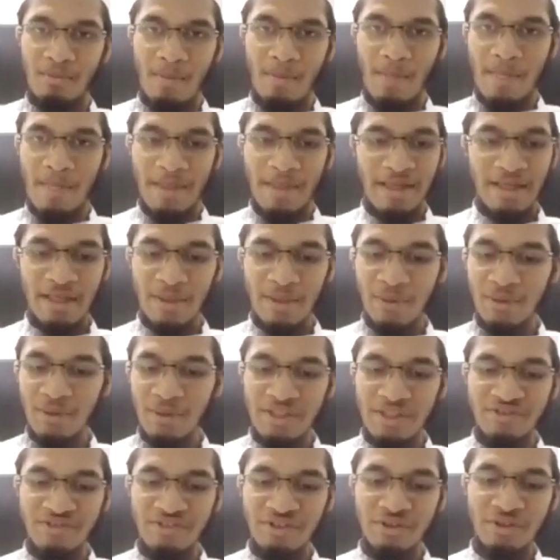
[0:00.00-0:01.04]
He cannot
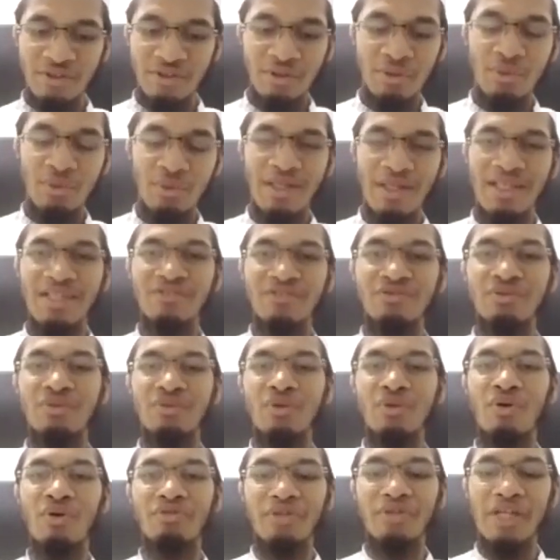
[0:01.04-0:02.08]
listen to you, and he's
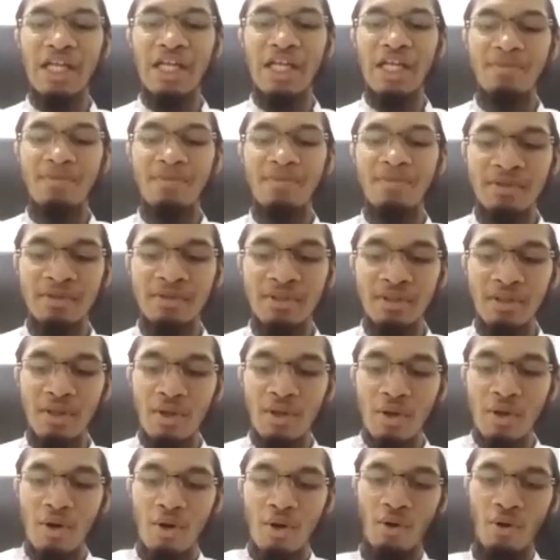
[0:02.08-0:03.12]
not capable
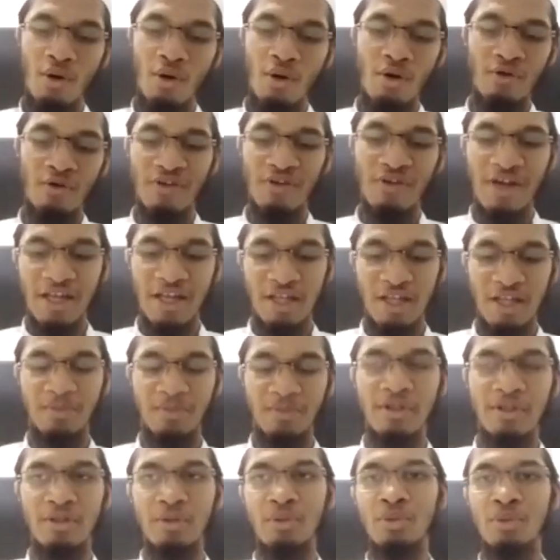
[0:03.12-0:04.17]
of
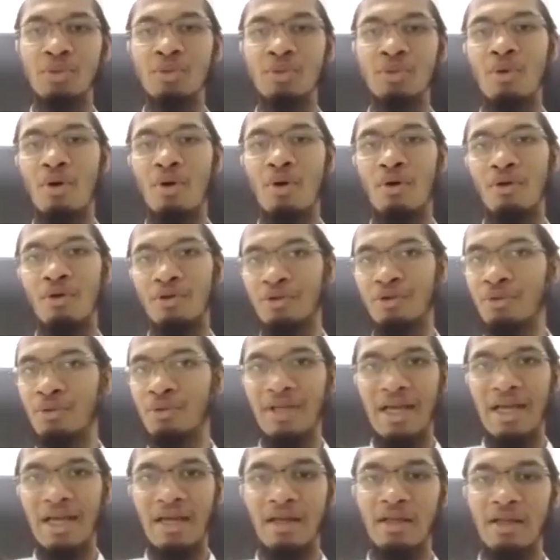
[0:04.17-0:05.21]
helping you or doing
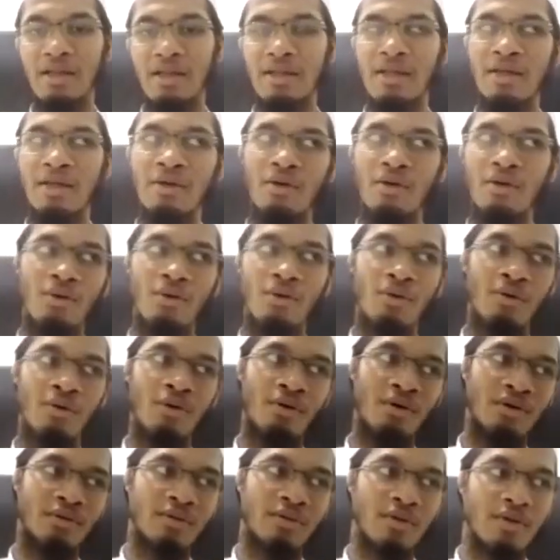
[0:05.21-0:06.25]
anything,
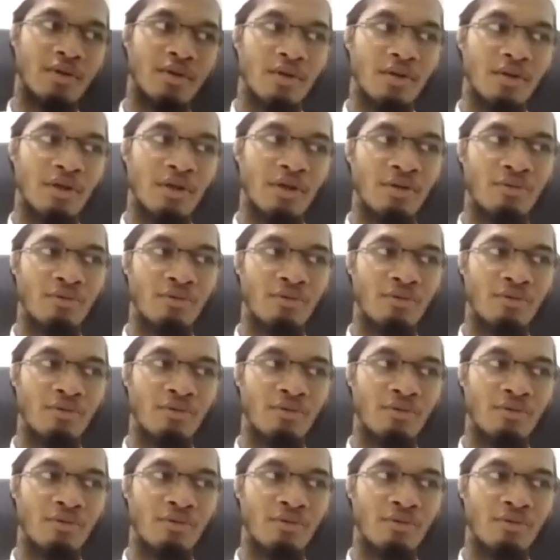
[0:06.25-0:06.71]
or, you know,